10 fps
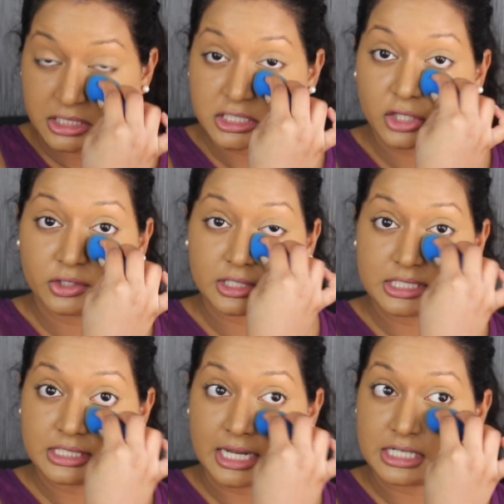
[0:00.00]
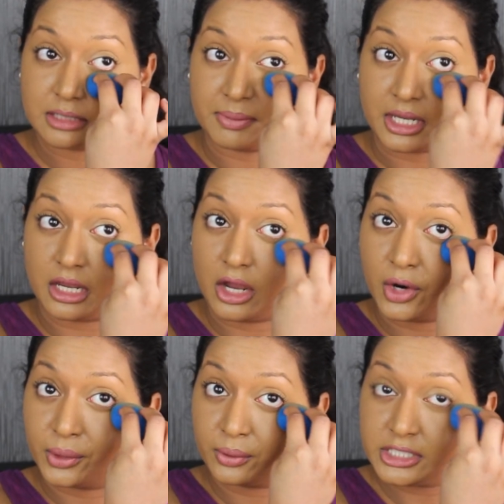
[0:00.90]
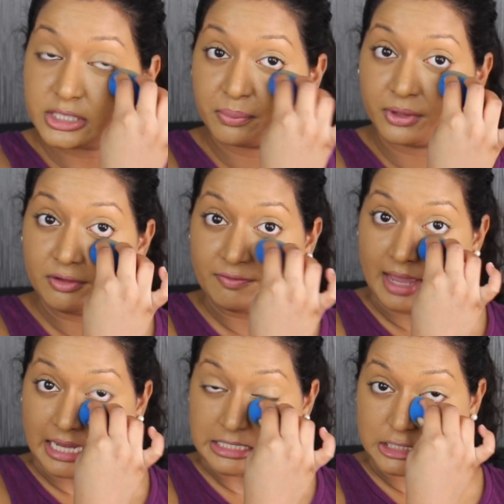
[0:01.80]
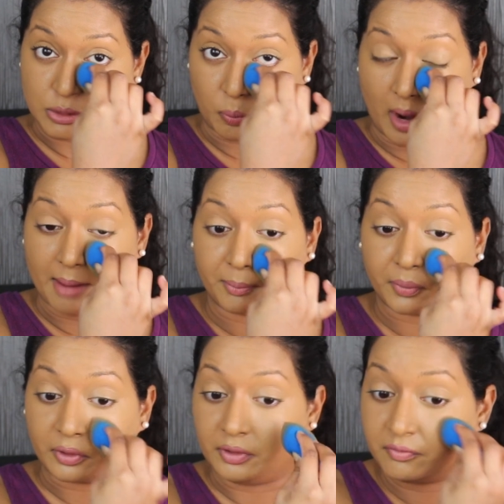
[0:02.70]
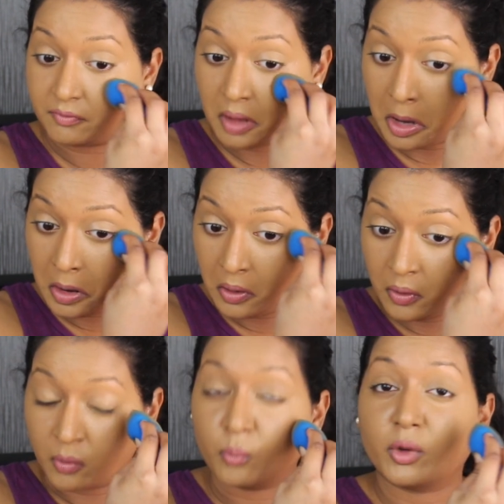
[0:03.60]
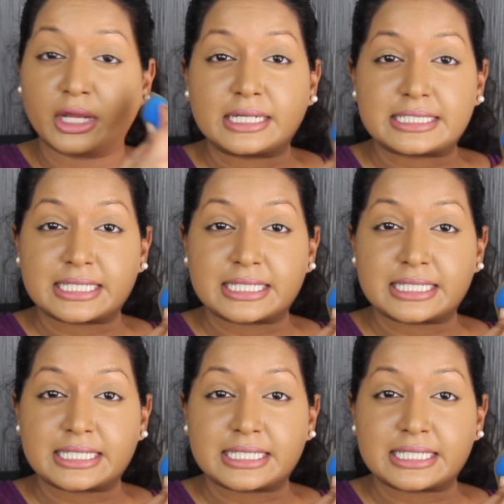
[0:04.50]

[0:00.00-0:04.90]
This concealer does state to be crease proof and sweat proof. We're going